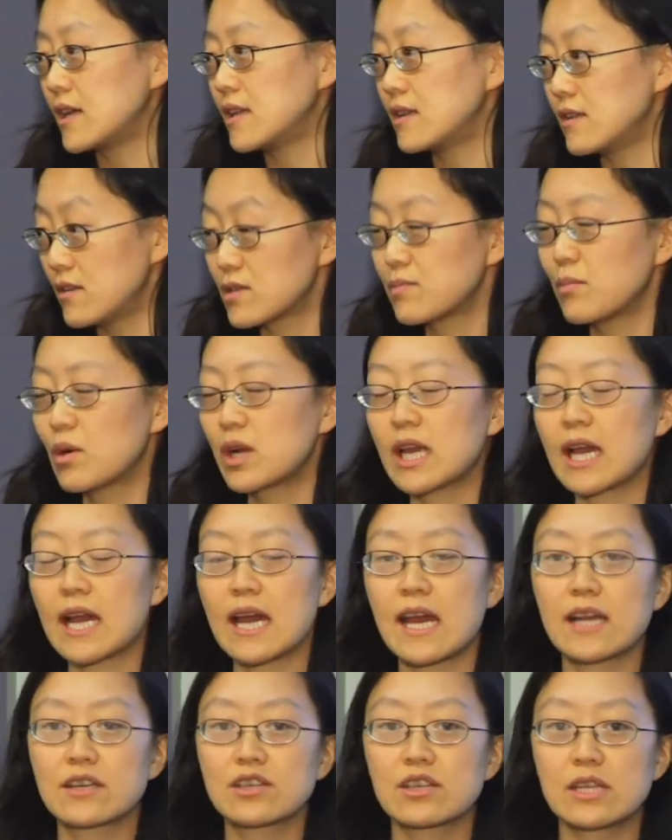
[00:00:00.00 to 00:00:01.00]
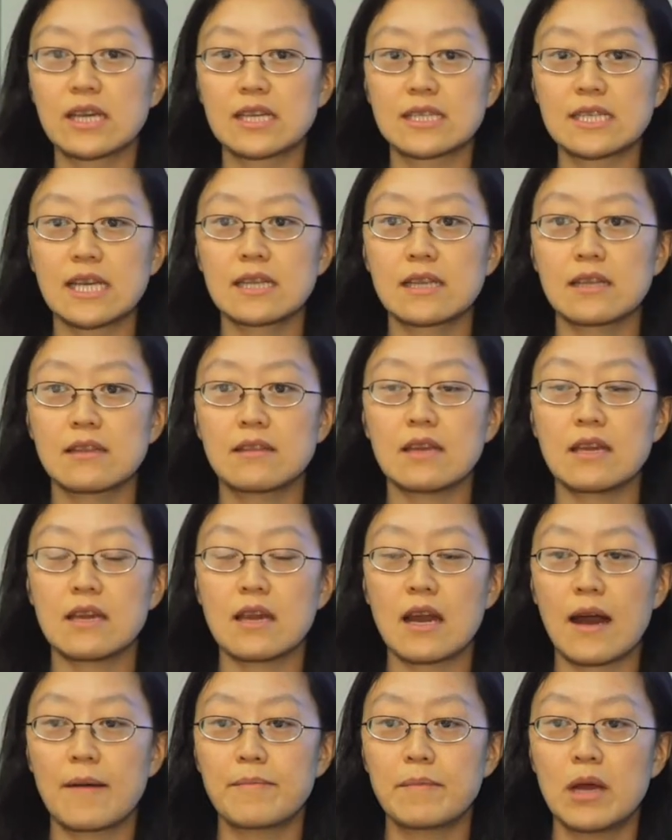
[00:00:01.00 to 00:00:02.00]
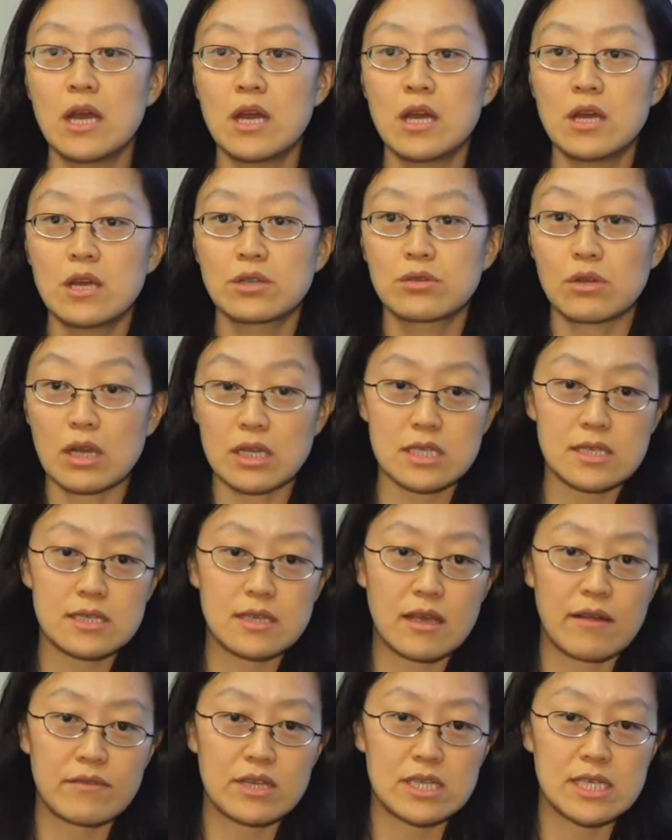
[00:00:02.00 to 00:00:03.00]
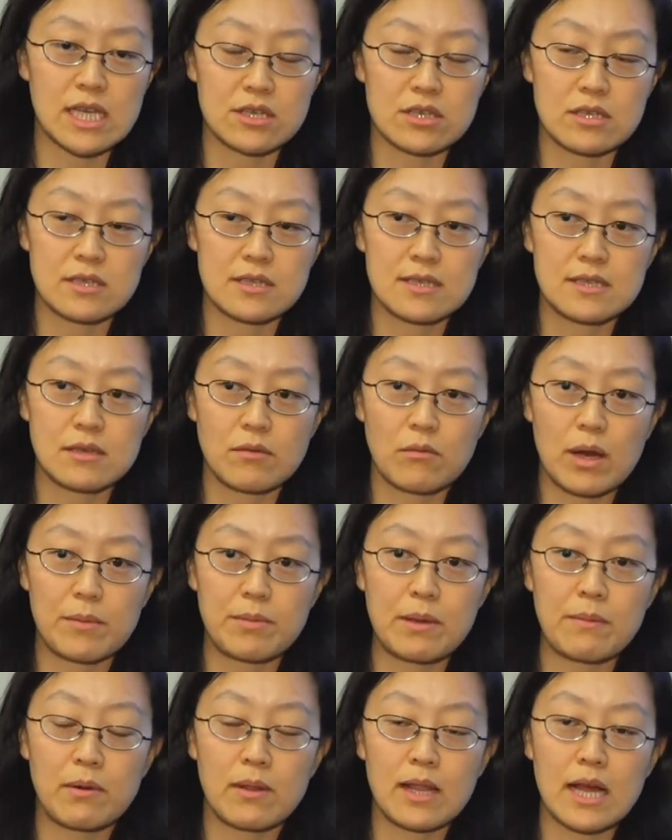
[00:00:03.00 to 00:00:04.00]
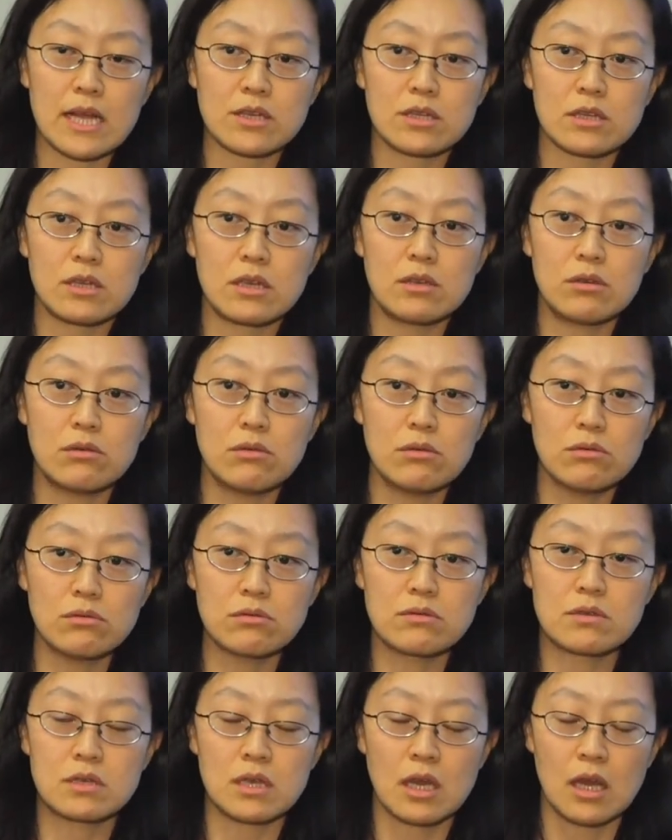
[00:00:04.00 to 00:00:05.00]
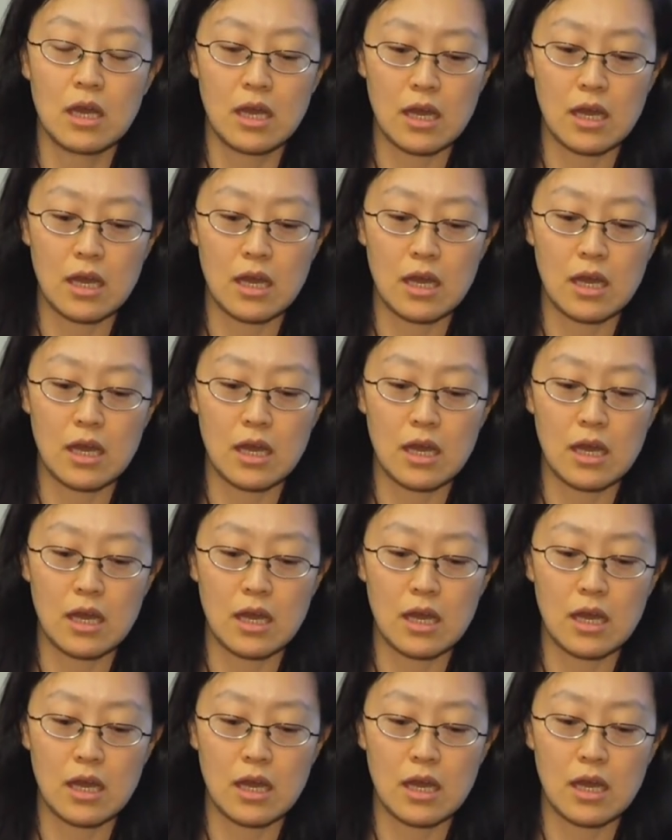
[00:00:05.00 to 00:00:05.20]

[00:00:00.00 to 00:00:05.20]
this morning I actually attended the drug discovery sessions where people actually use